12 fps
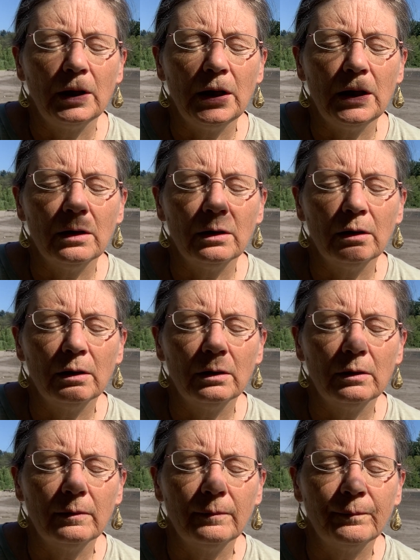heal,
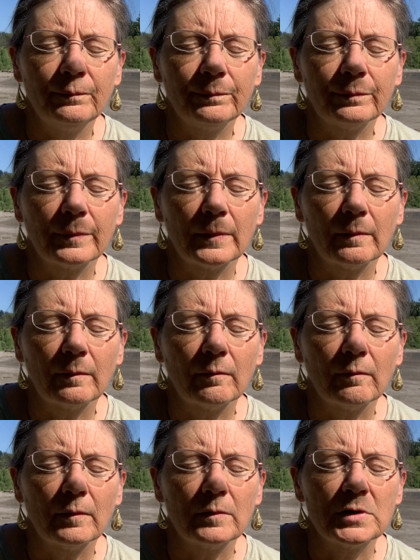
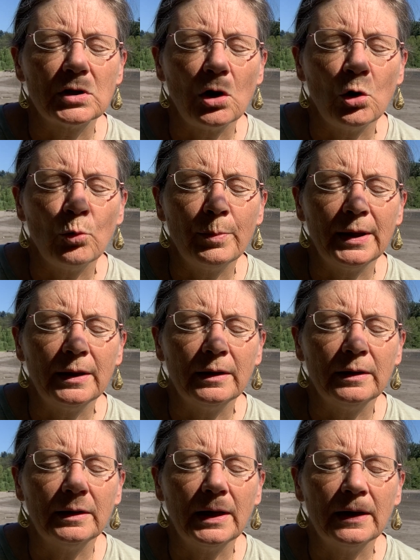to
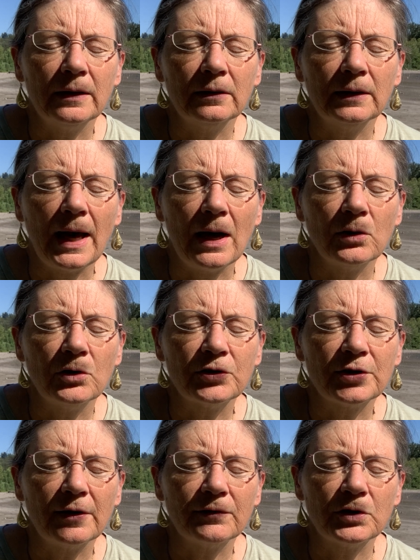open, and allow
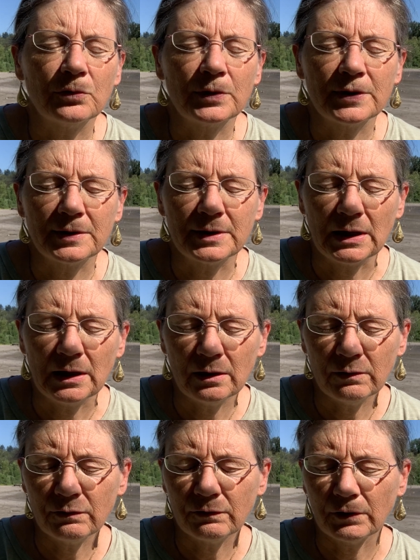yourself to
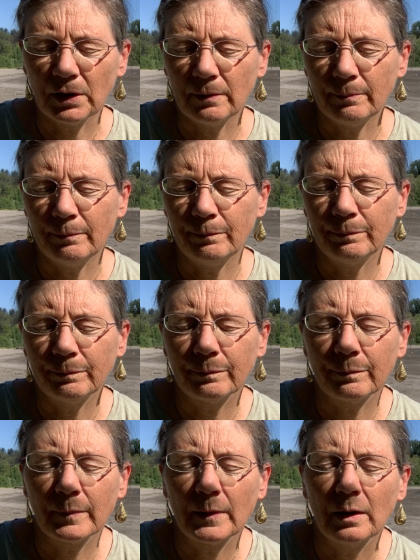receive from
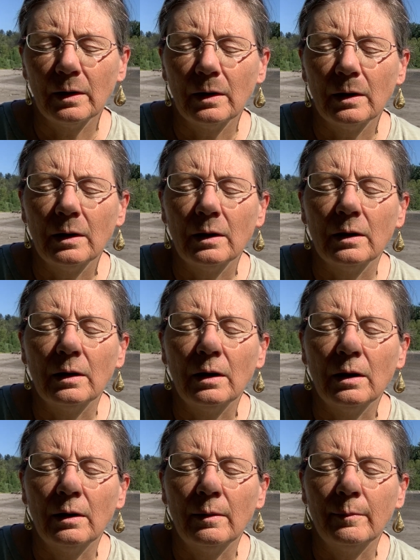
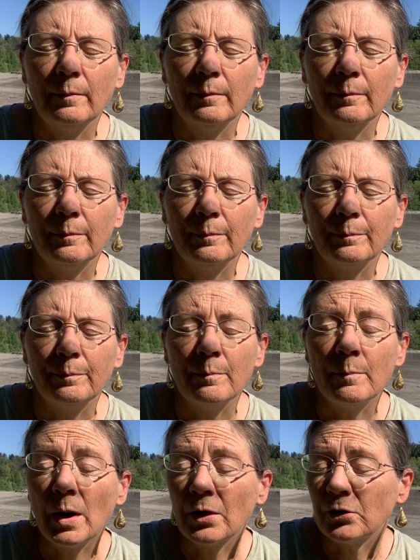
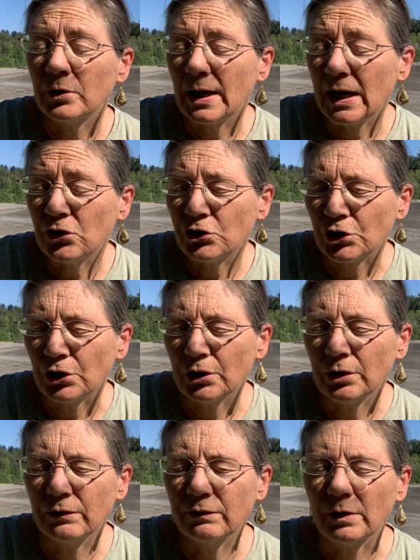um, Mother
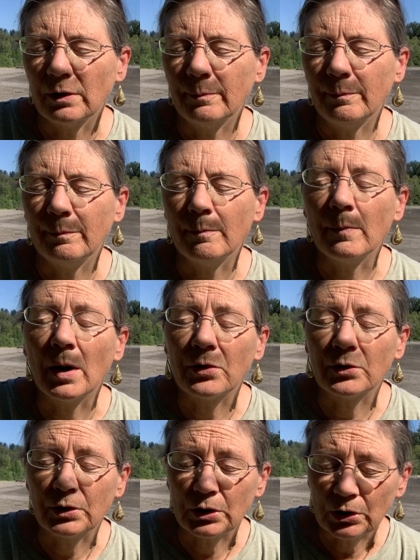Nature, from
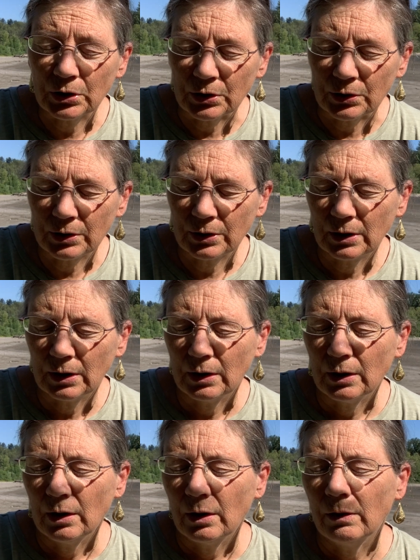Mother Earth,
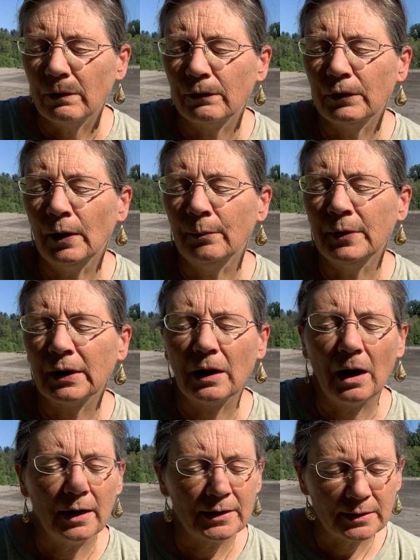from the
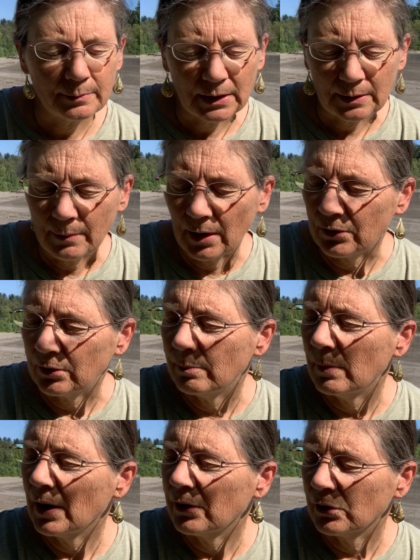cosmic mother,
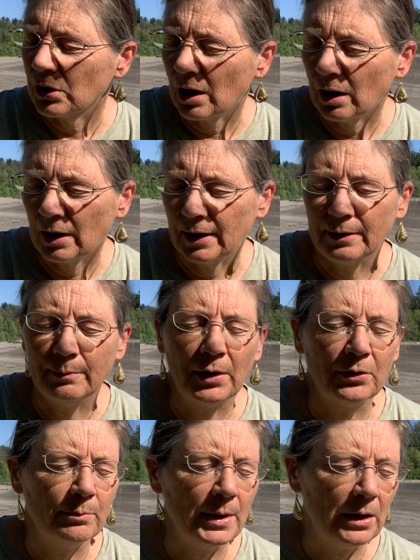Mother God,
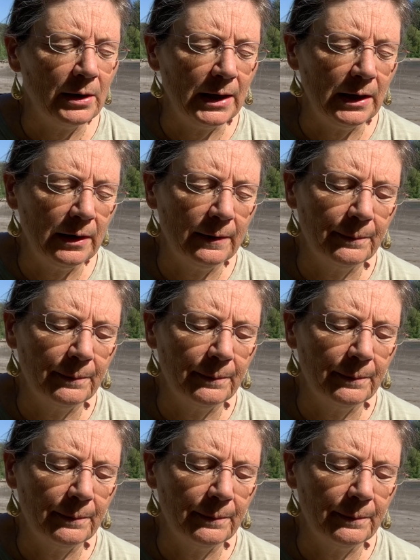Mother Mary,